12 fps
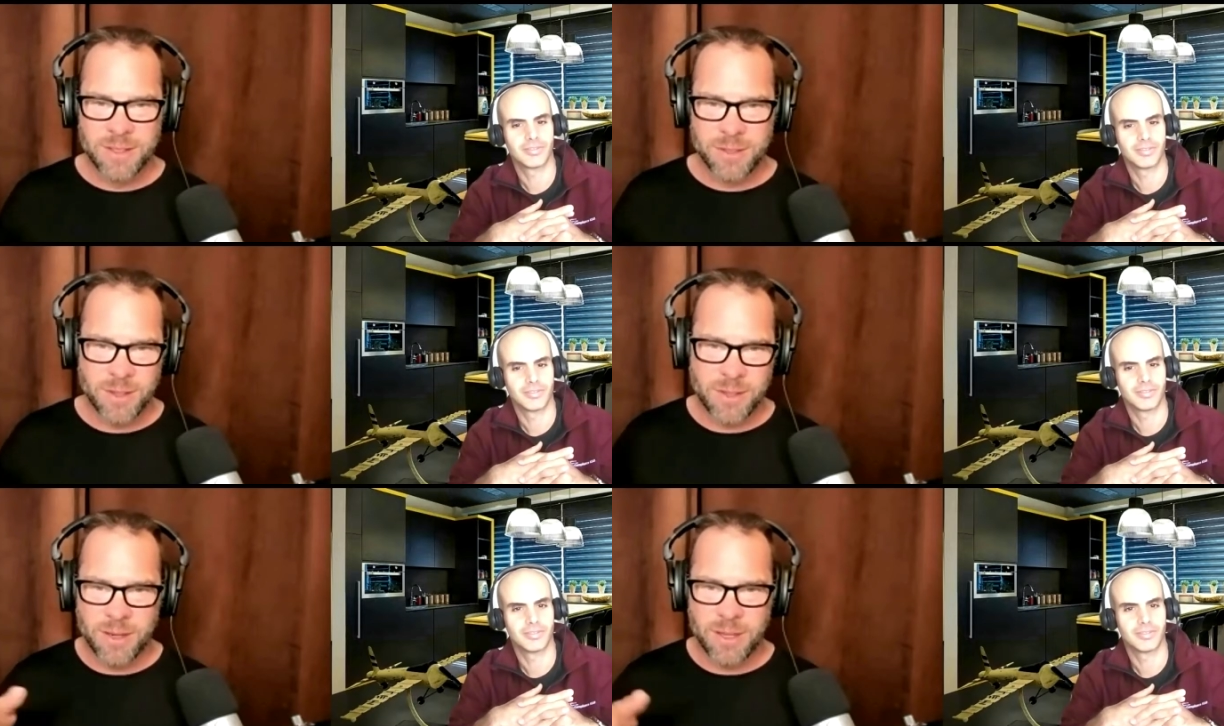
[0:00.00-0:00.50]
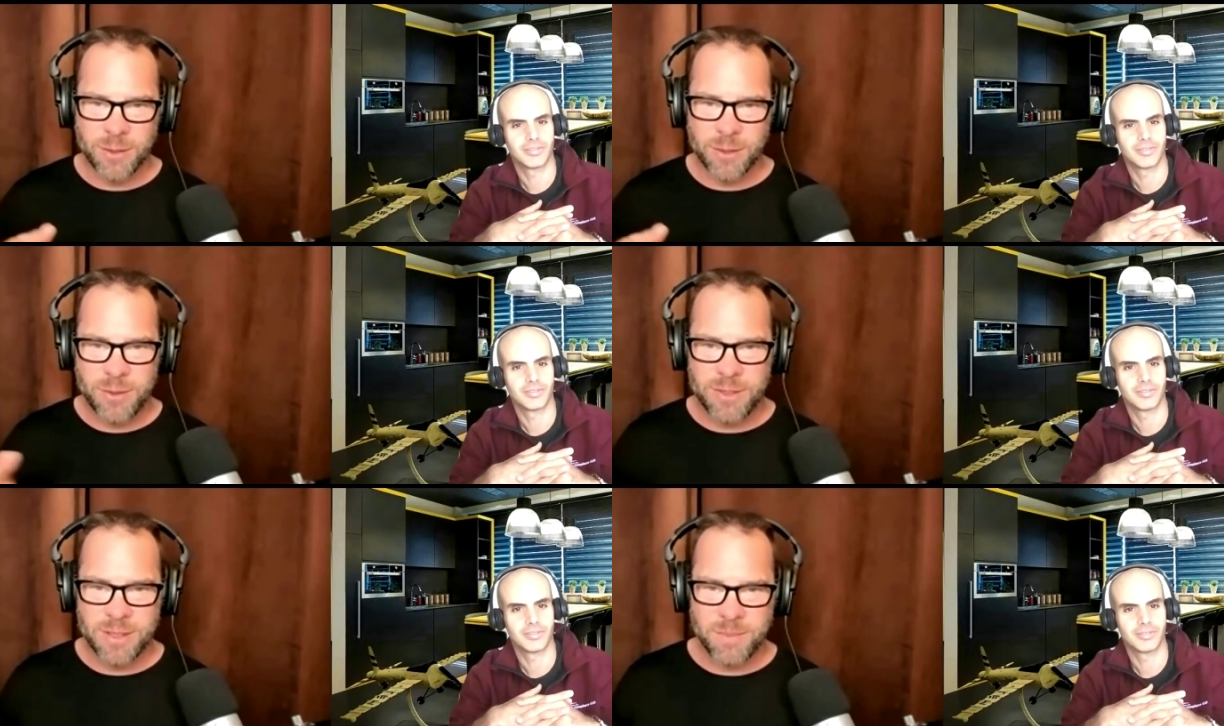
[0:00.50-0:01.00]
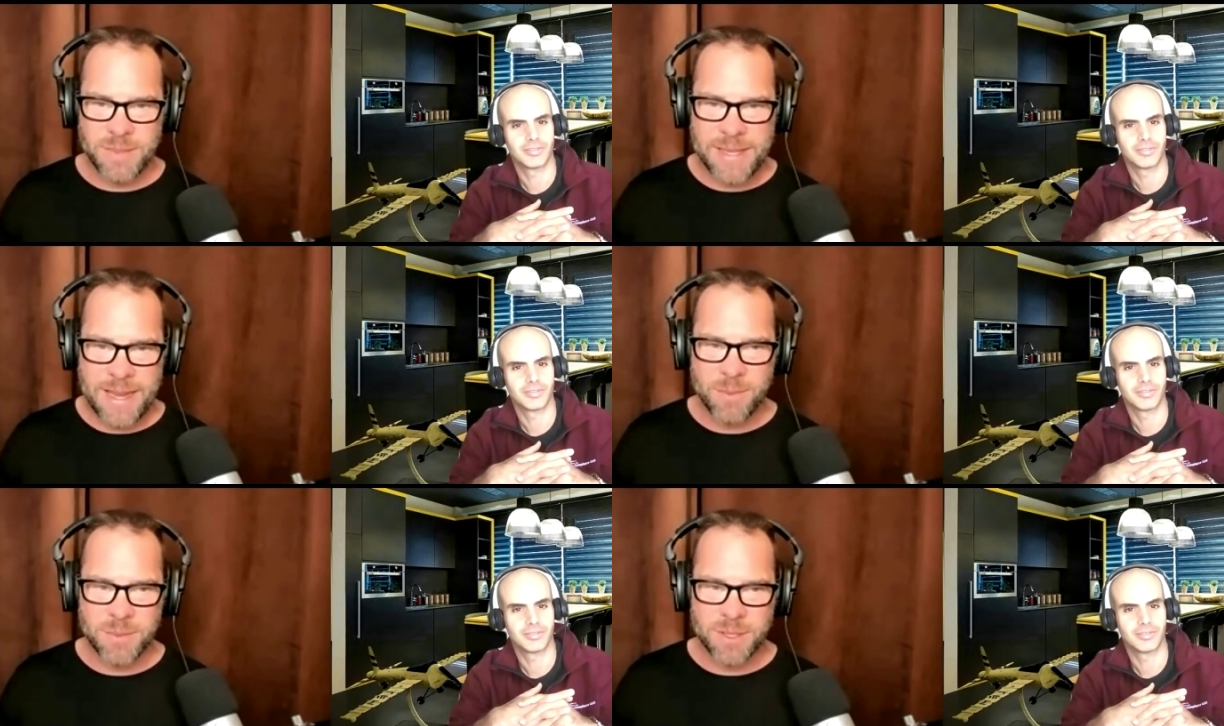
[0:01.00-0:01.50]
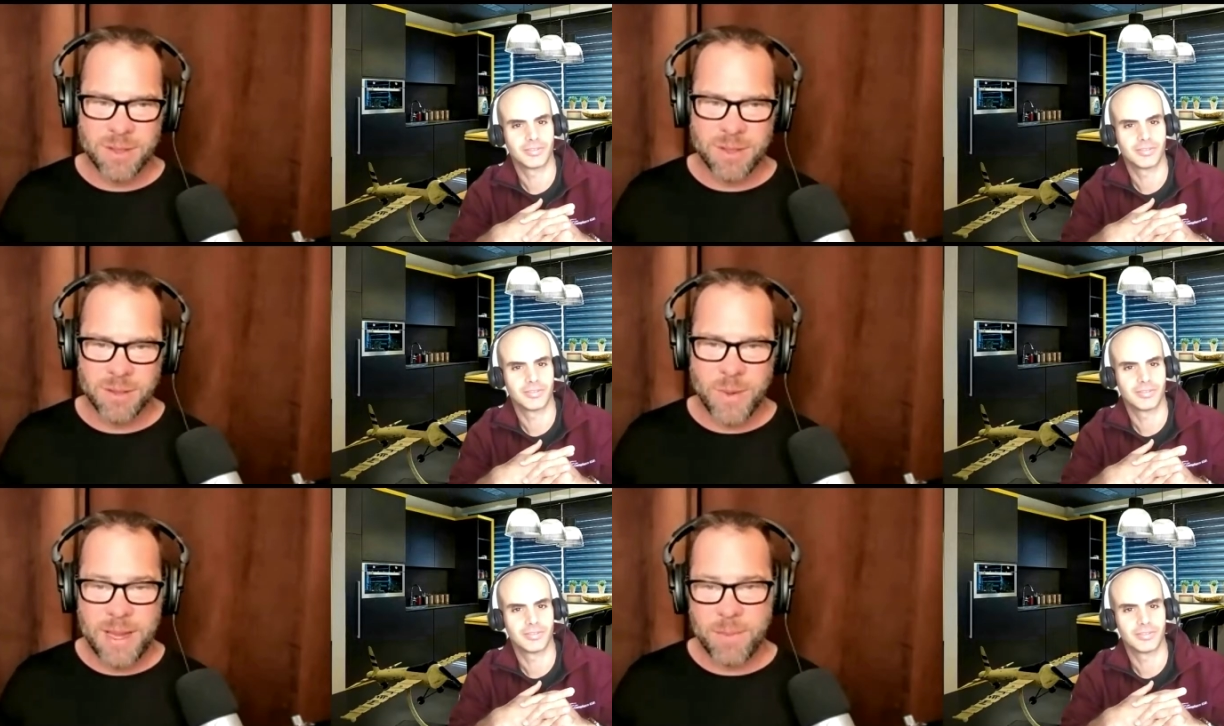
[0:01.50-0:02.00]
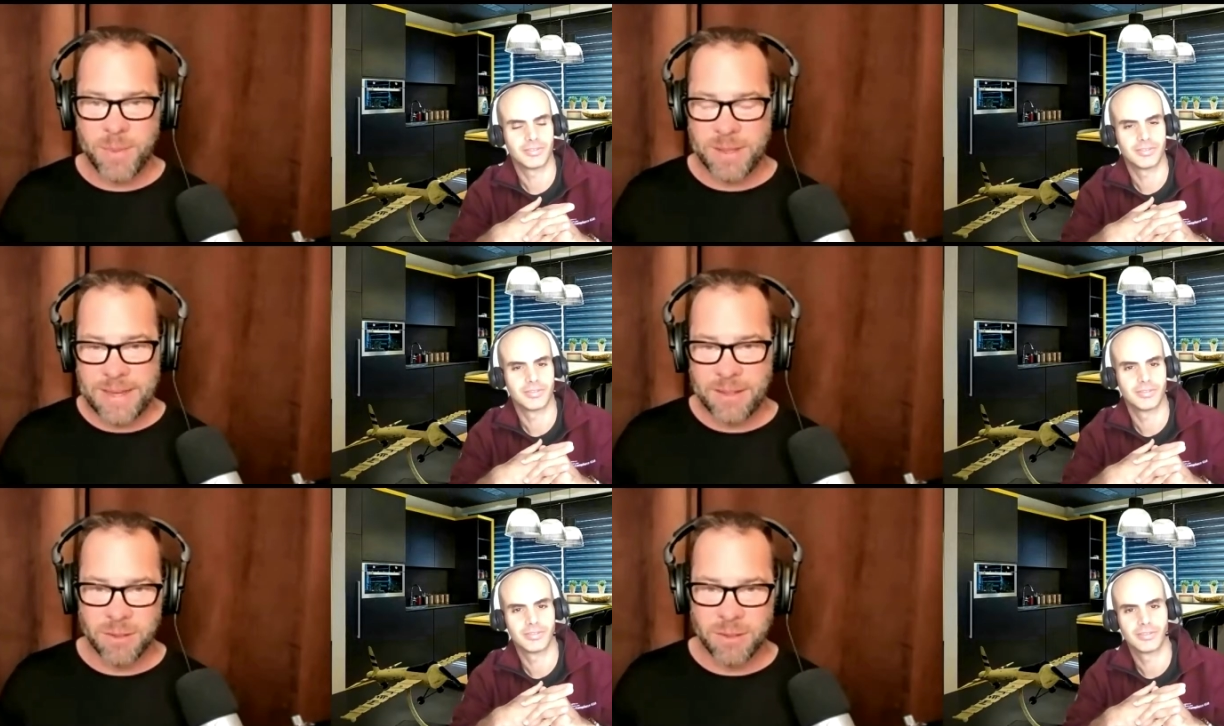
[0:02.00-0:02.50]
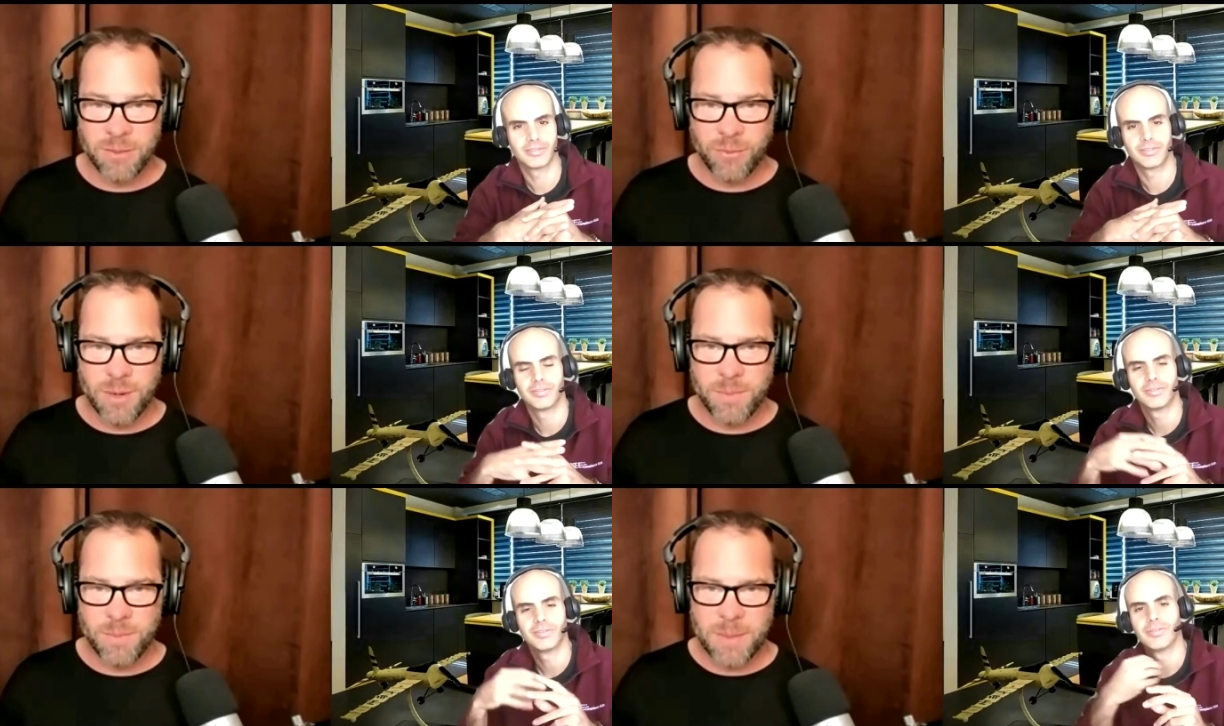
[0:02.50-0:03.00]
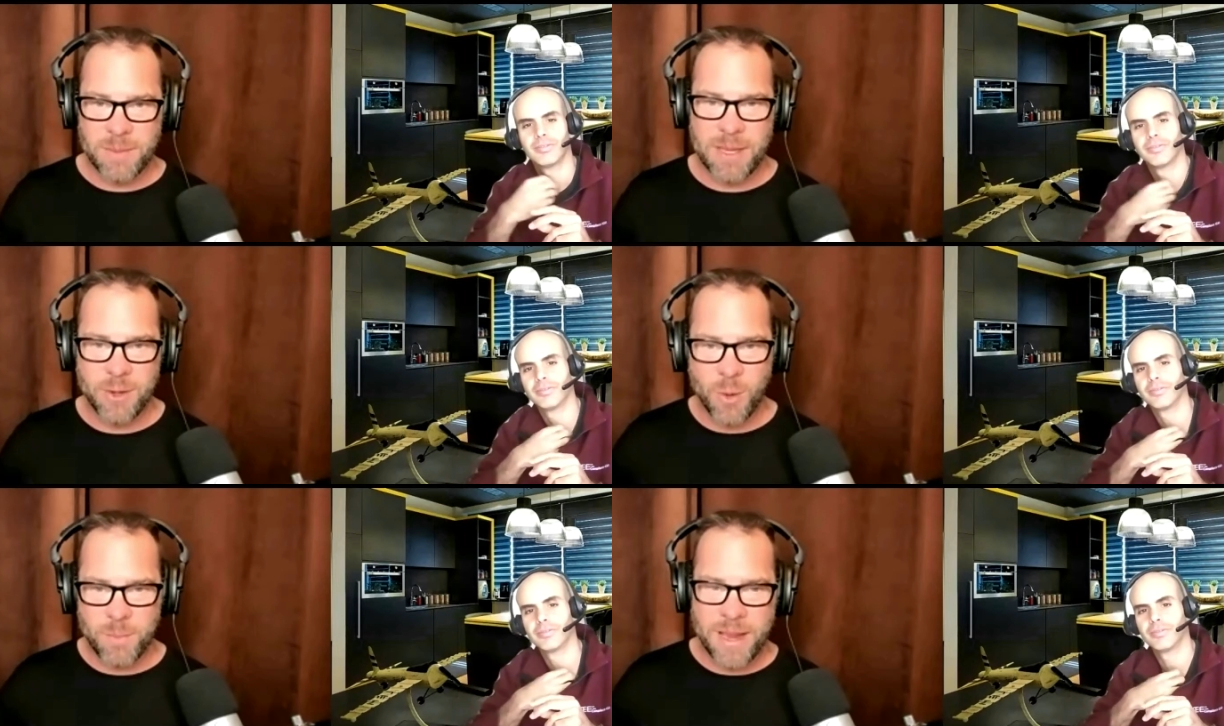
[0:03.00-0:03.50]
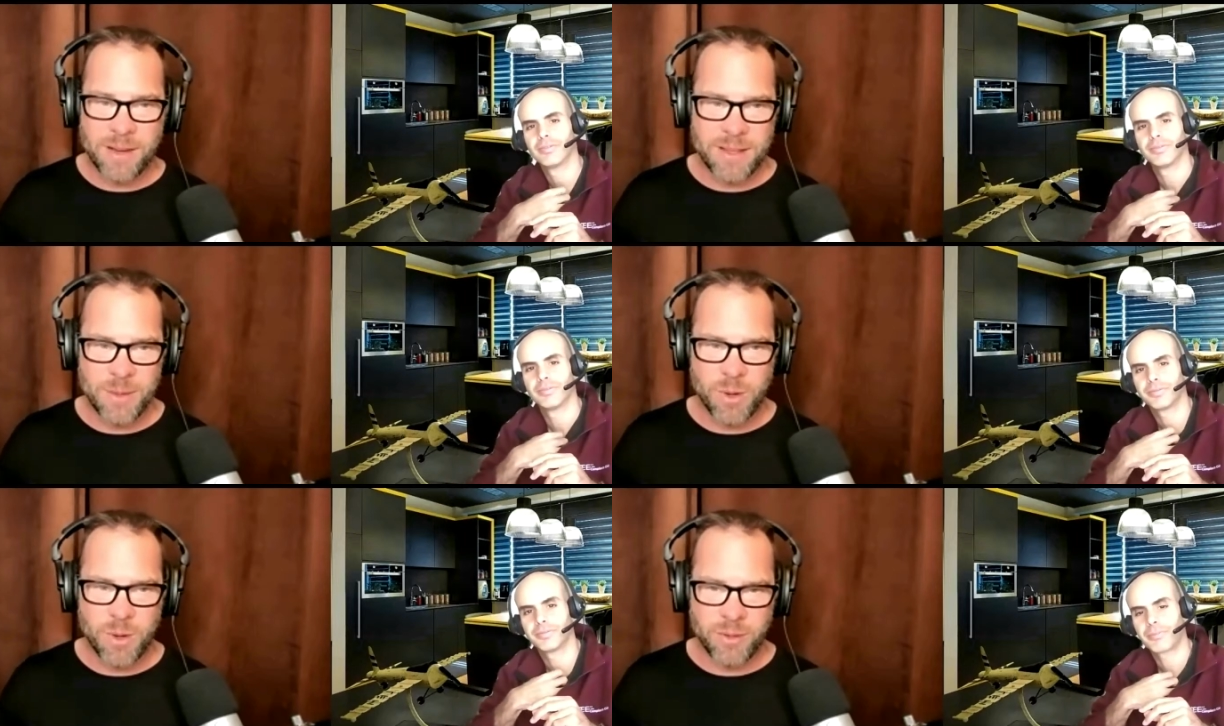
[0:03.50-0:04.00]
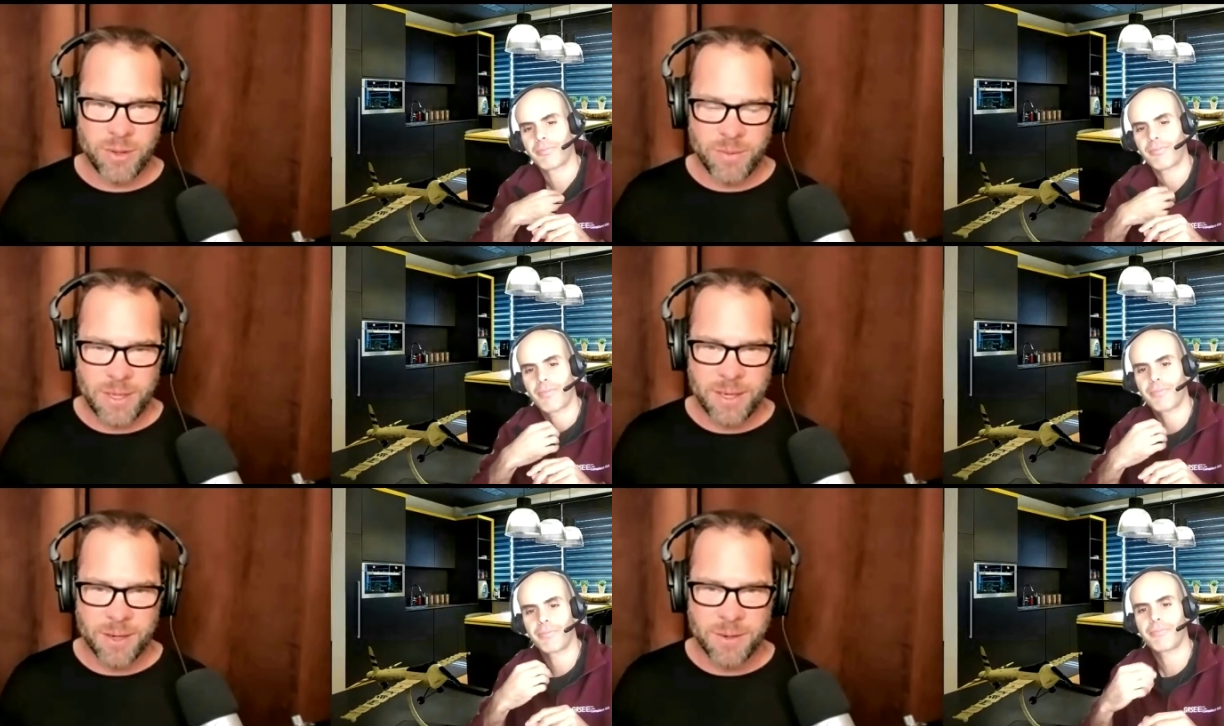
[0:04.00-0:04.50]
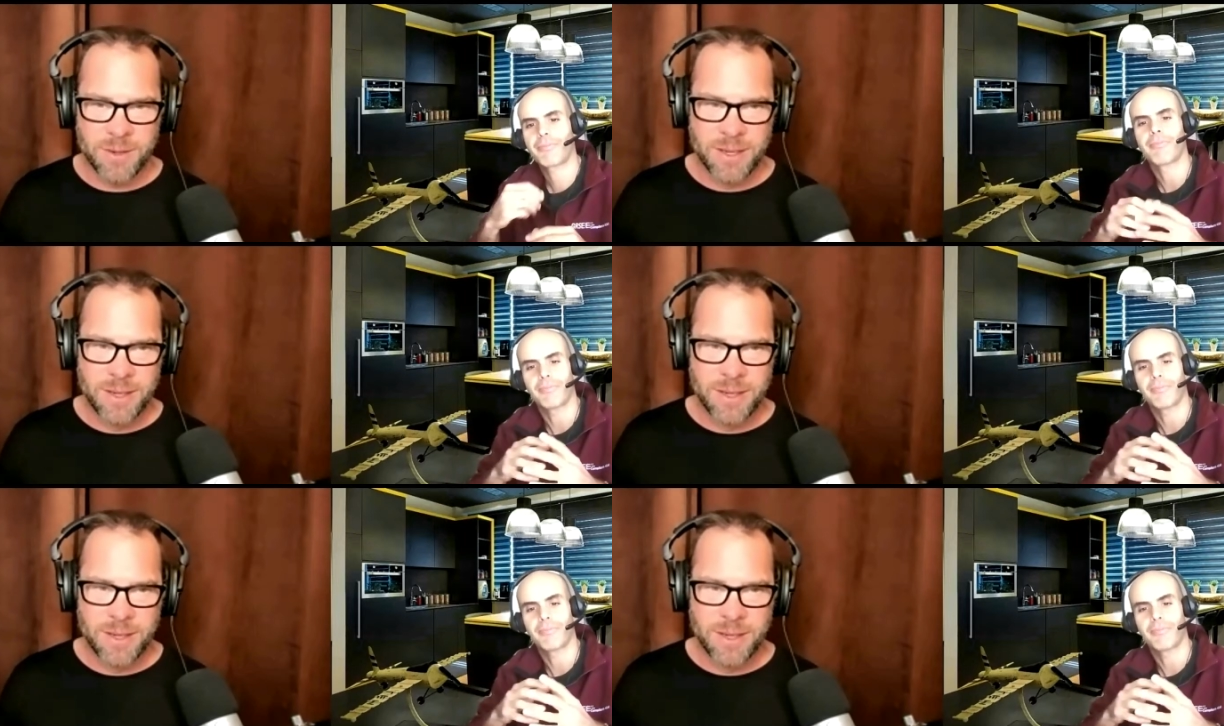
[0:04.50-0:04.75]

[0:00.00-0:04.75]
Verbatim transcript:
Speaker 1: So they're going to lose some games along the way, but they learn from them. They go back and they watch the video,